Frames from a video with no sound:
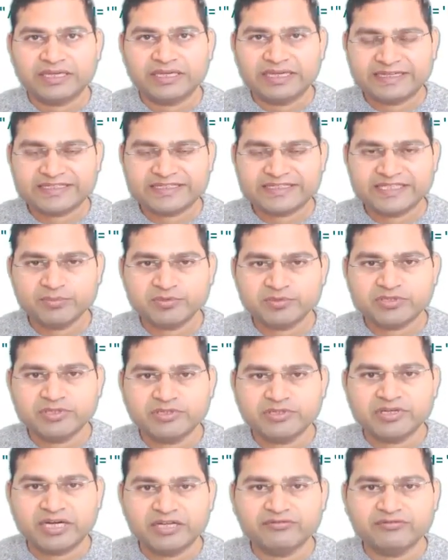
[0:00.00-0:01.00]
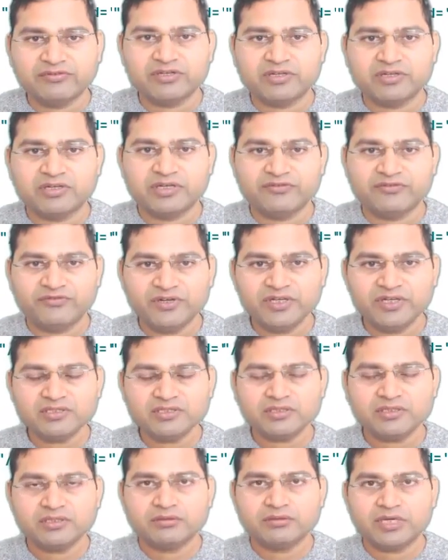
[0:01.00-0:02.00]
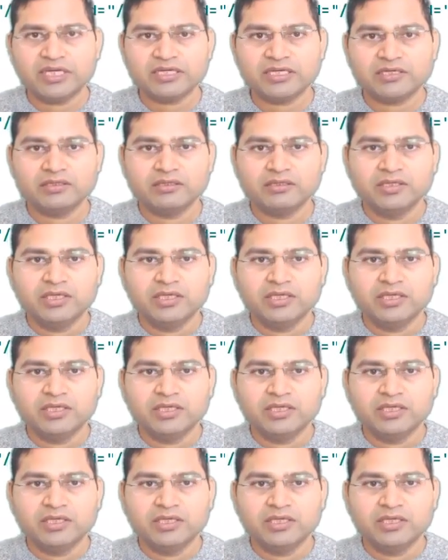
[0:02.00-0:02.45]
accepts the driver reference, right,